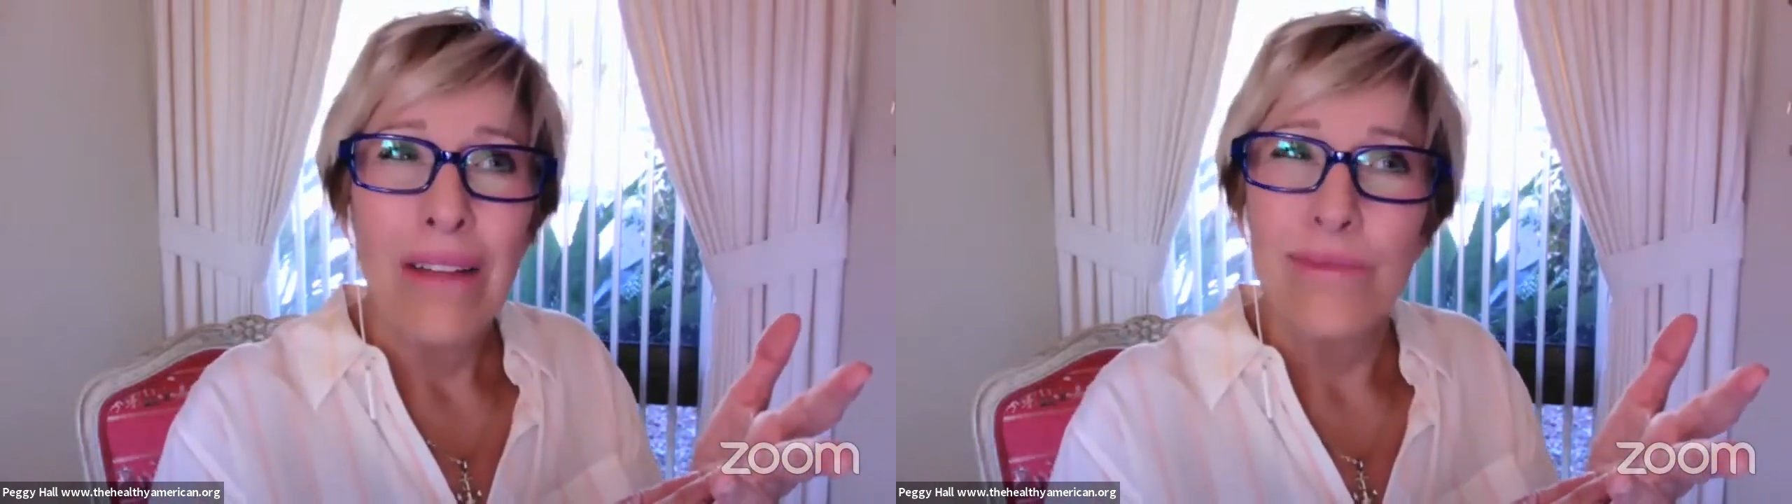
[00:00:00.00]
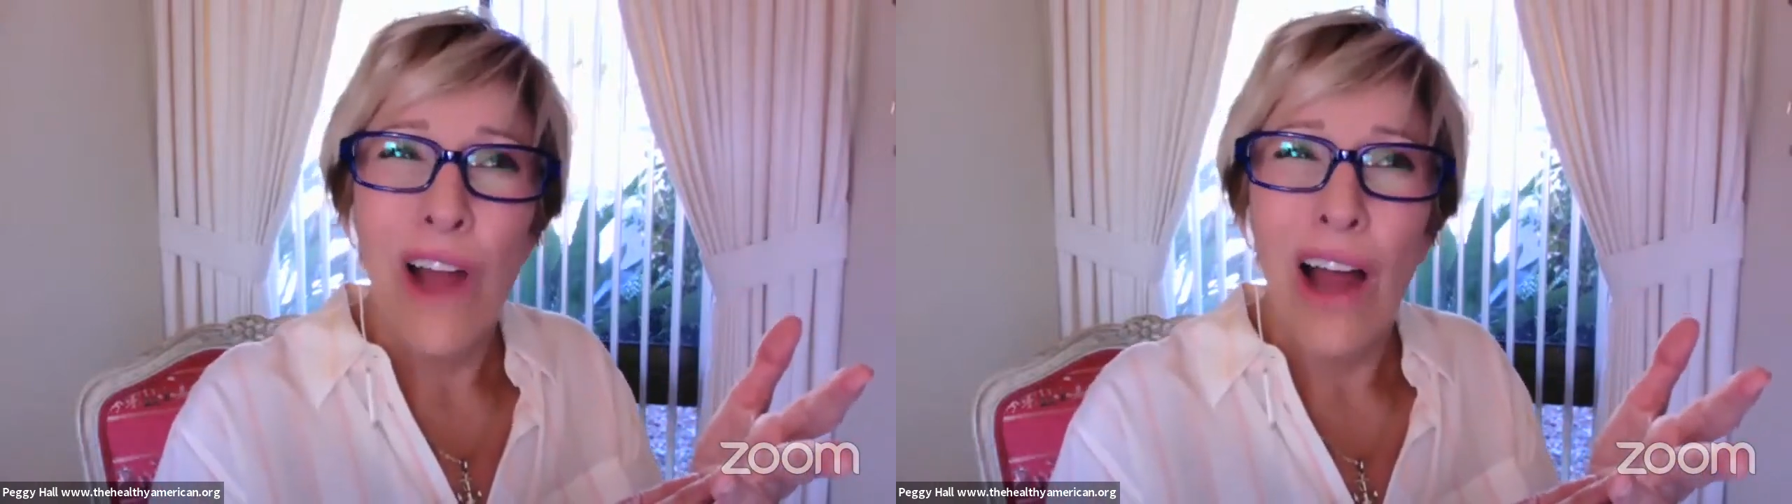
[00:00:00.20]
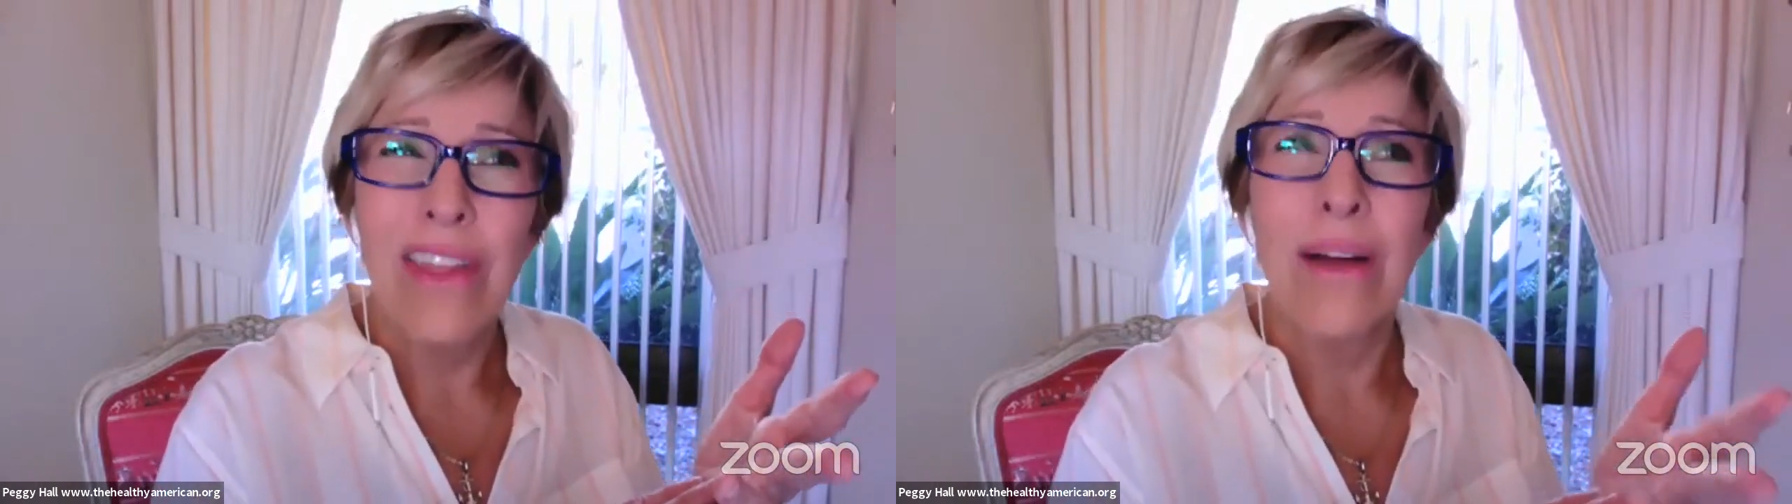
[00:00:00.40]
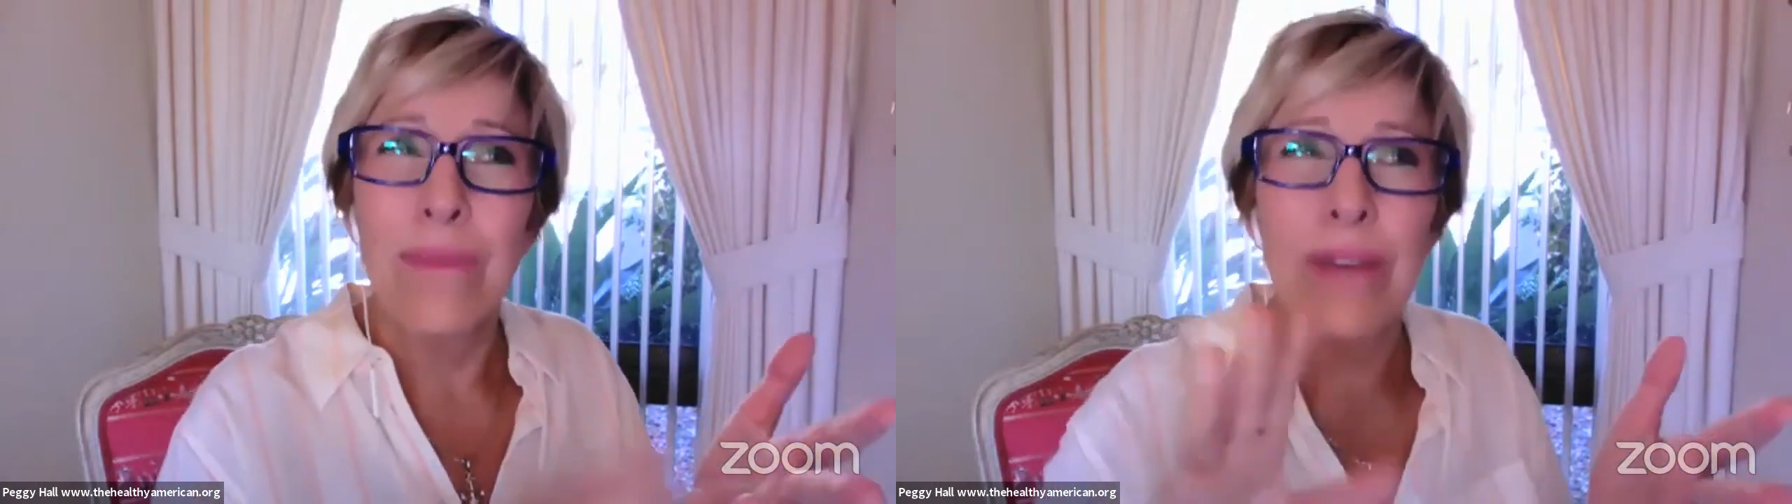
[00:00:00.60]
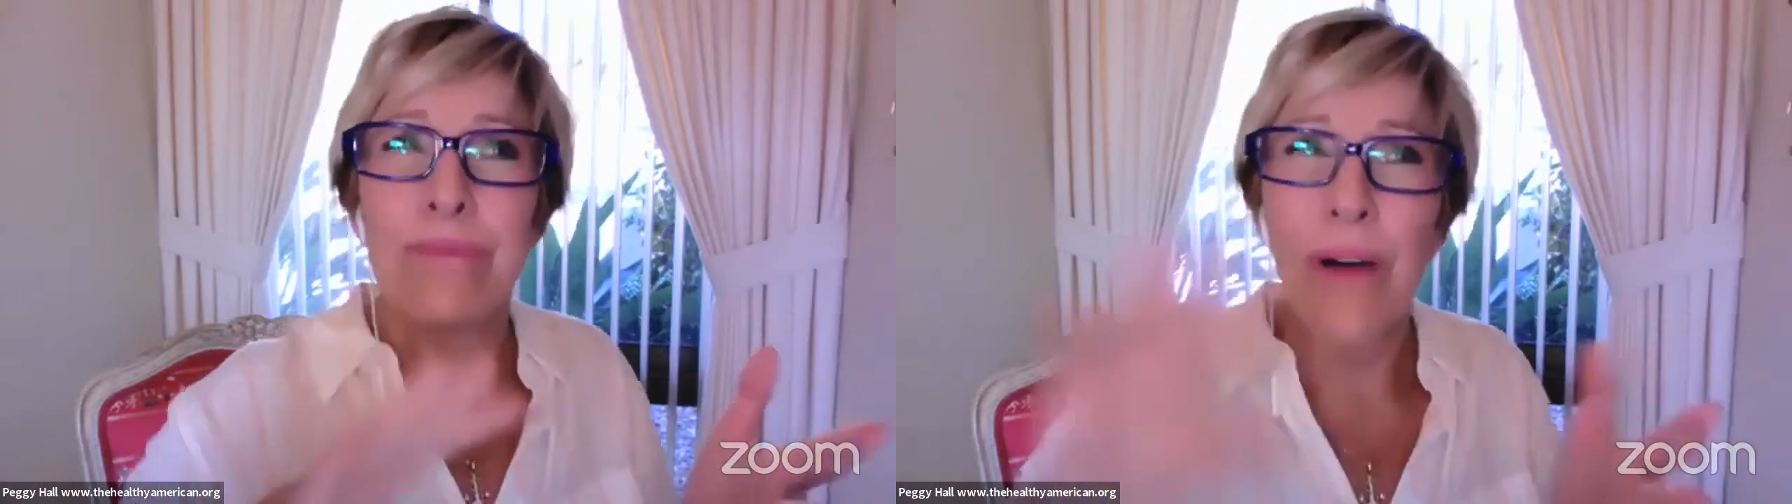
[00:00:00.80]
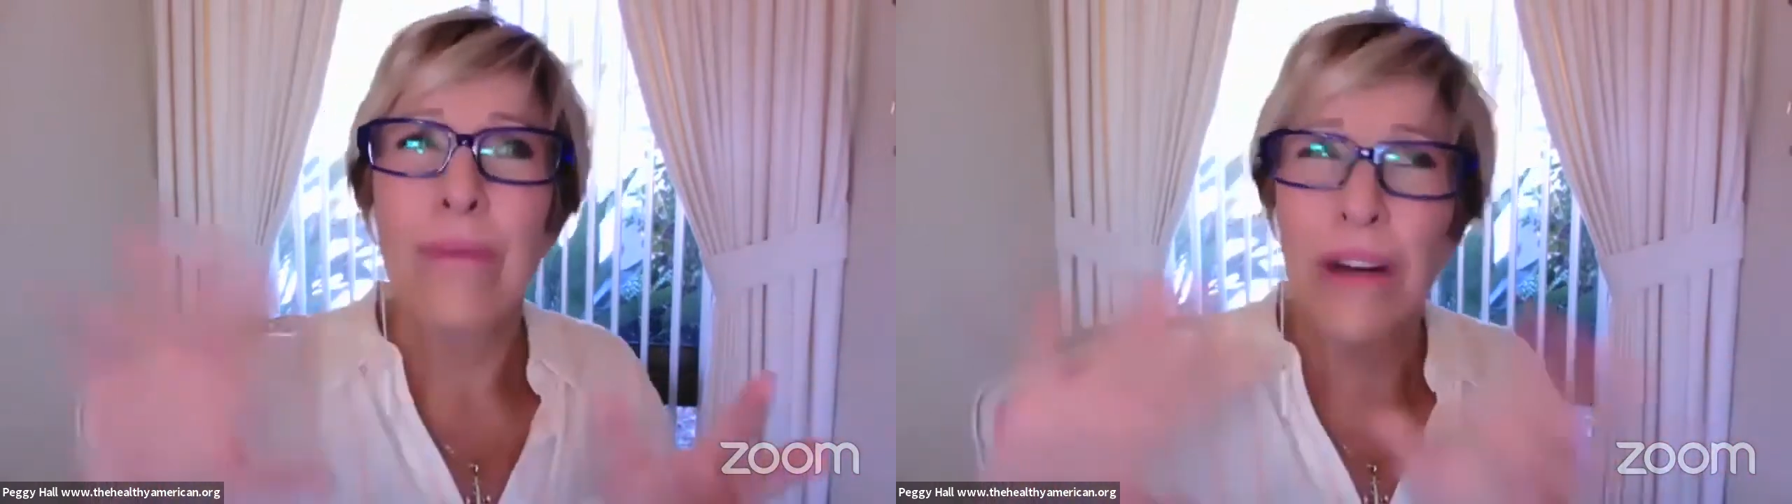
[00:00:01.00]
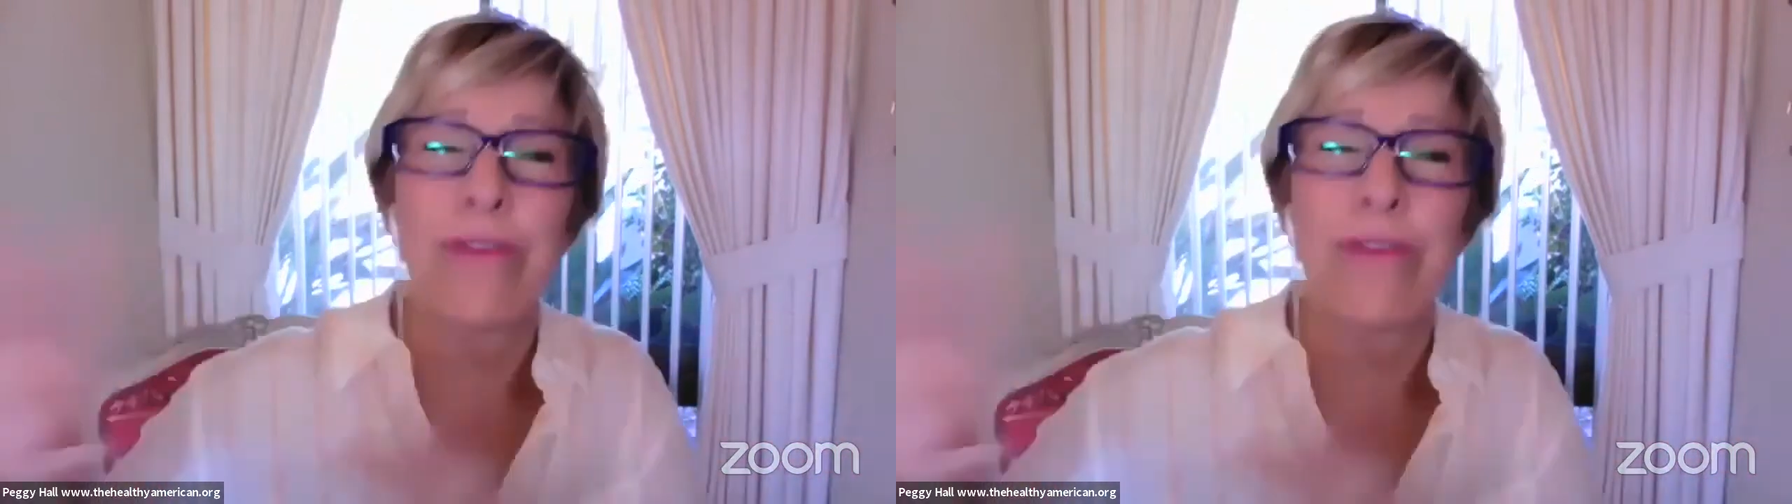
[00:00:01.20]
No, I think I'm going to